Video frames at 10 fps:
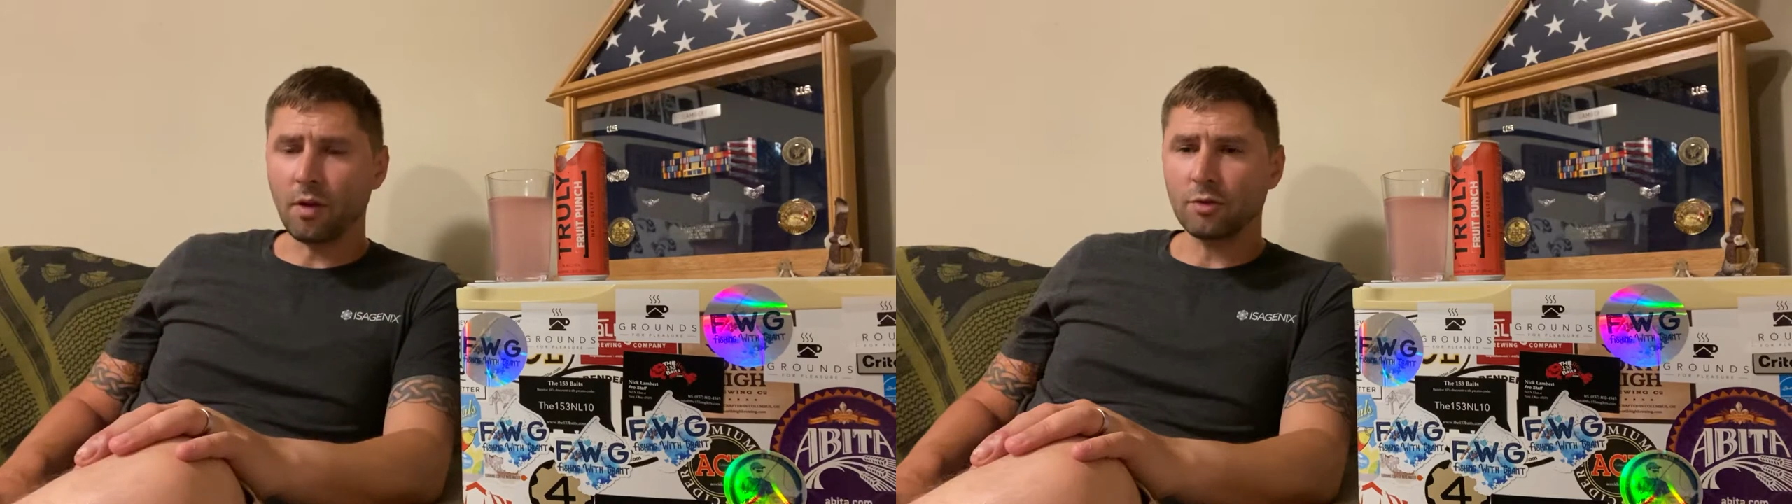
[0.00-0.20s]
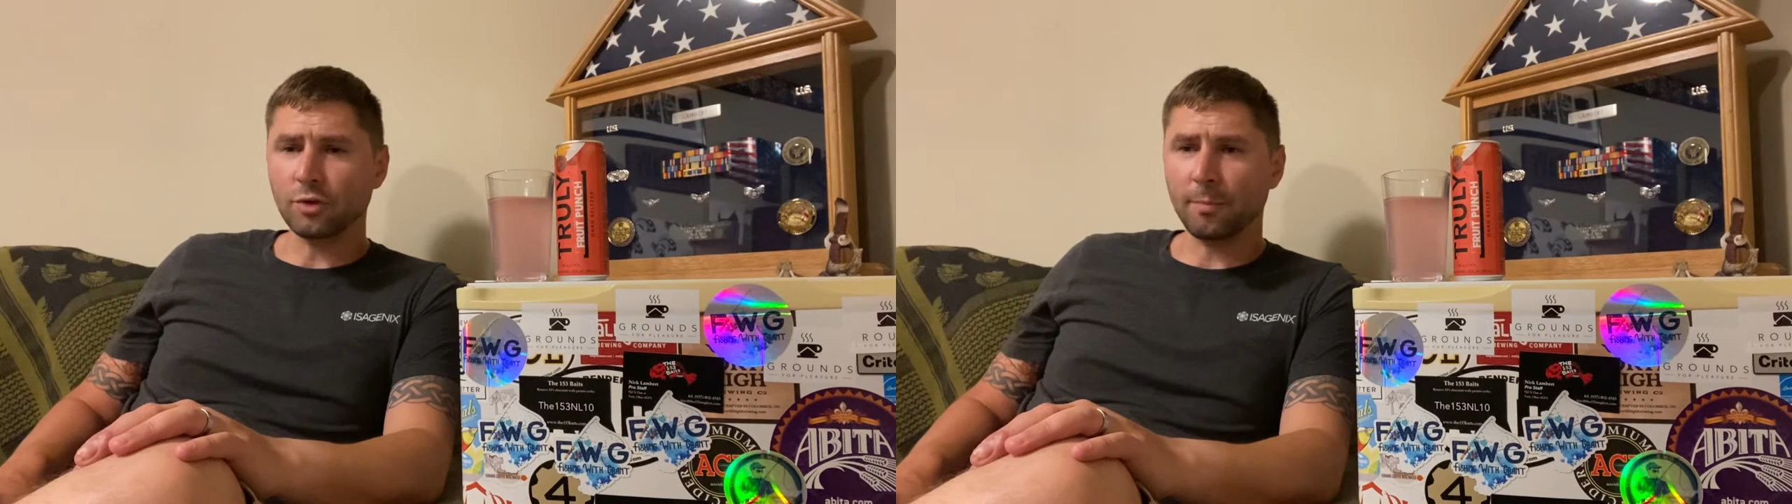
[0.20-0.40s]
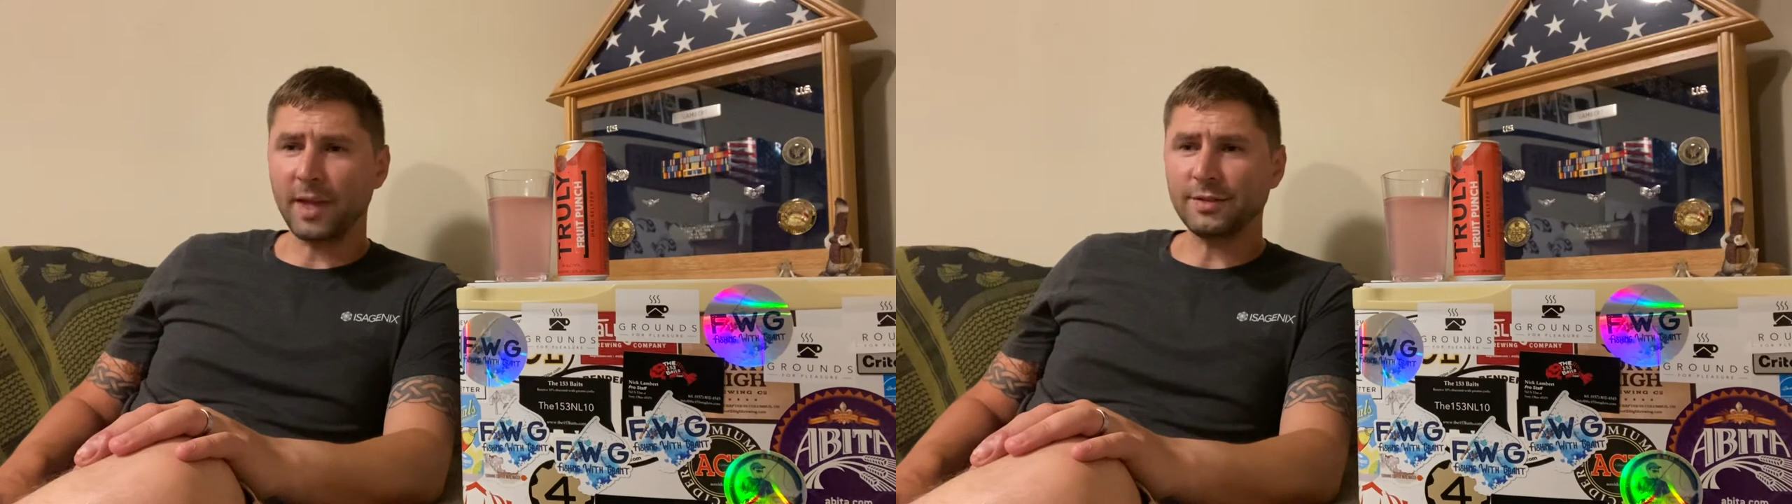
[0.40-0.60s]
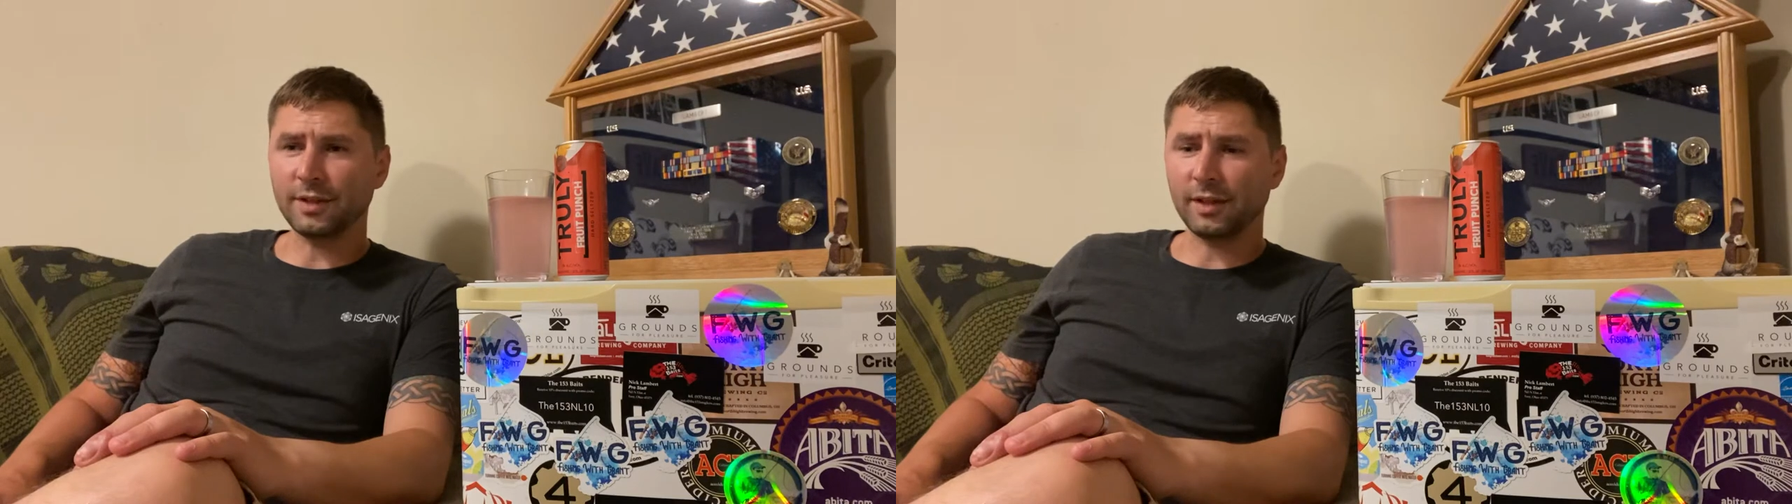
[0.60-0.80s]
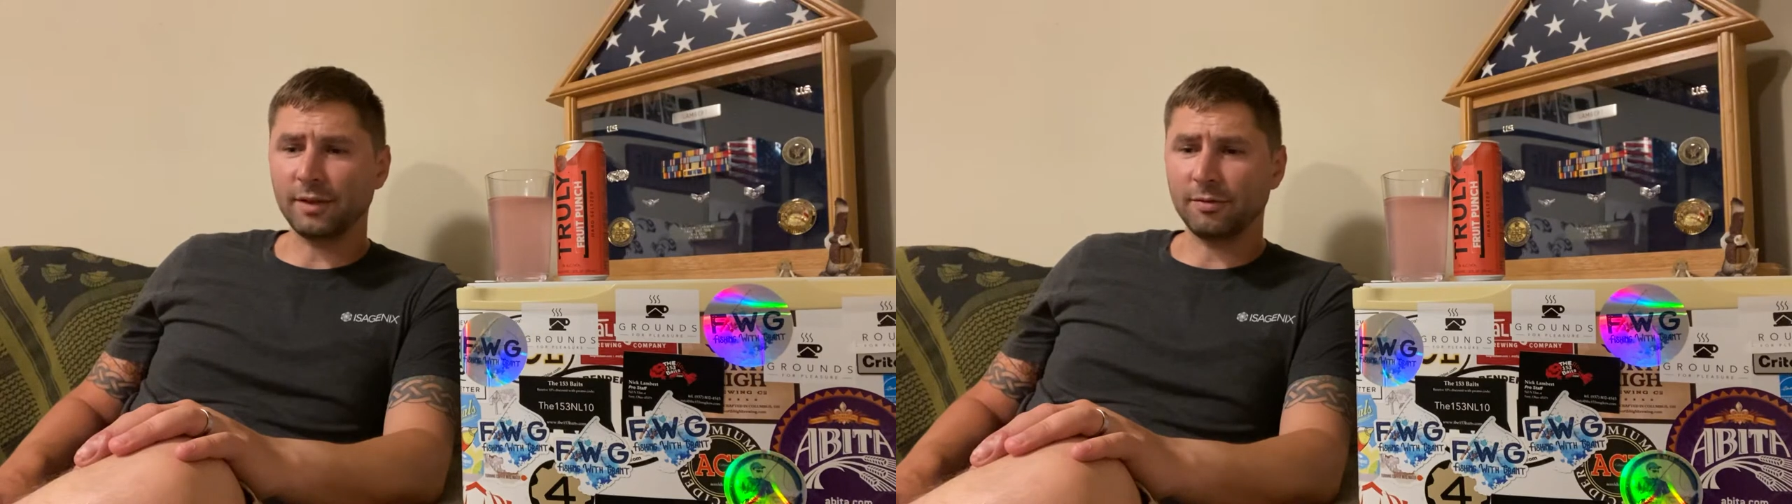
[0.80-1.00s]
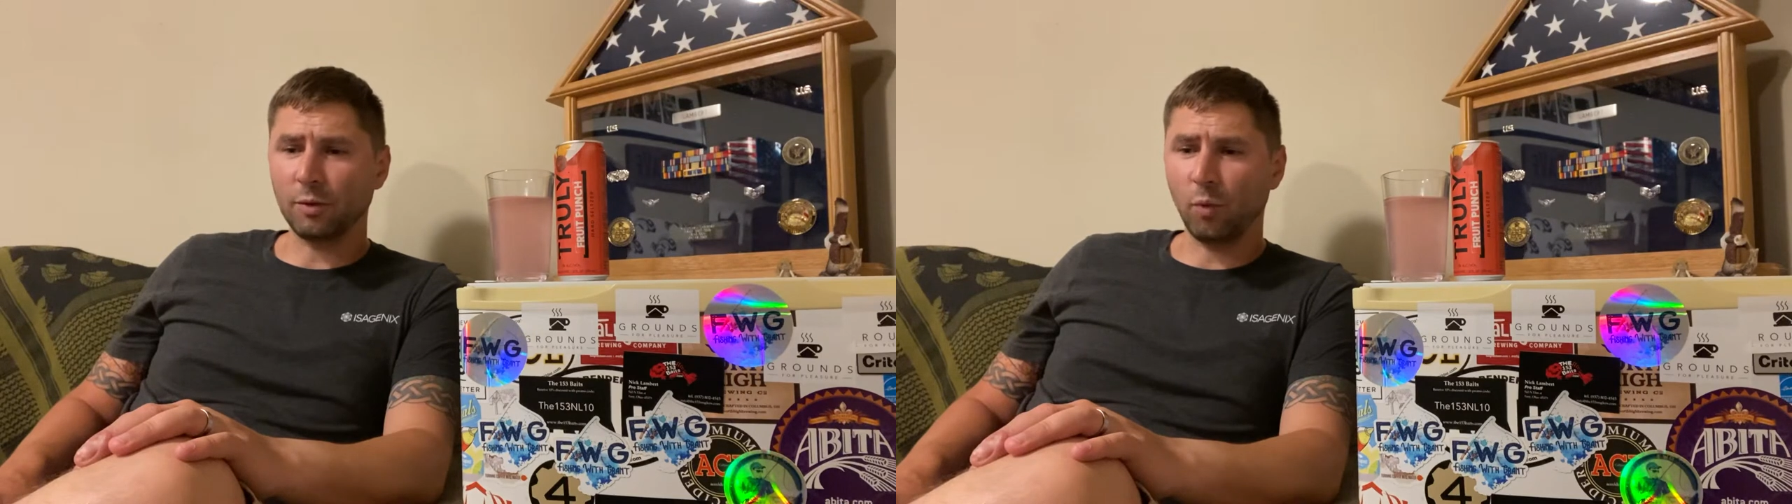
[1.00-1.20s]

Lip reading: So basically, if you